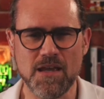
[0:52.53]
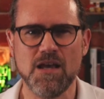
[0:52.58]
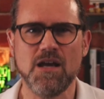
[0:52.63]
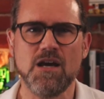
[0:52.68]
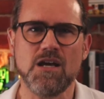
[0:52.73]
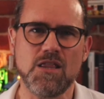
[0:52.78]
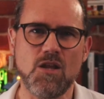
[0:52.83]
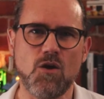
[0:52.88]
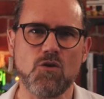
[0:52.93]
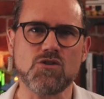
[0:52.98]

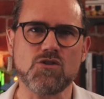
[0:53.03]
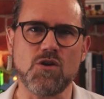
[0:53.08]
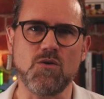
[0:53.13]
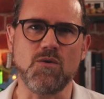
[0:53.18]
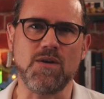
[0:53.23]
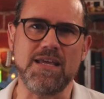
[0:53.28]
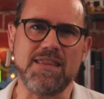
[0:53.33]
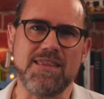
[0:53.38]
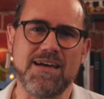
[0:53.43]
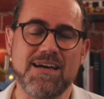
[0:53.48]
Not
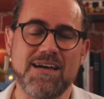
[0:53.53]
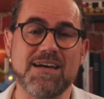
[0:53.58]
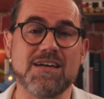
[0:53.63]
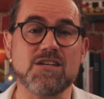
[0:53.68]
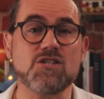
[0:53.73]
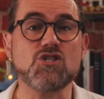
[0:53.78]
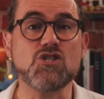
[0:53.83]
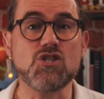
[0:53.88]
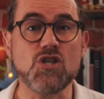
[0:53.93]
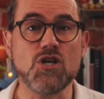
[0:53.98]
only that, a
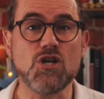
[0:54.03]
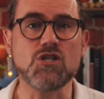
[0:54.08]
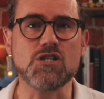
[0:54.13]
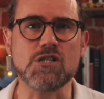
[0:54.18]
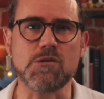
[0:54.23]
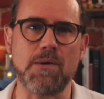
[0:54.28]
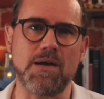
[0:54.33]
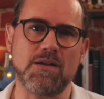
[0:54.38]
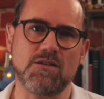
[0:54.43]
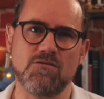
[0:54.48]
certain
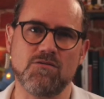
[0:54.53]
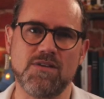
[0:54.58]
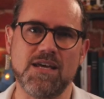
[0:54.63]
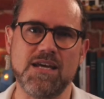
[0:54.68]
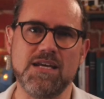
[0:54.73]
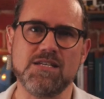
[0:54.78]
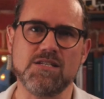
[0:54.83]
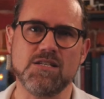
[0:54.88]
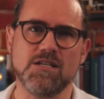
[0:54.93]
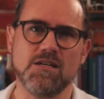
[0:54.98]
amount of
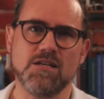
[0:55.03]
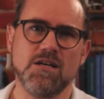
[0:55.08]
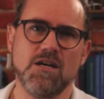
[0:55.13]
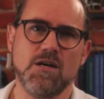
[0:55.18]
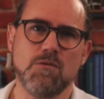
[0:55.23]
data,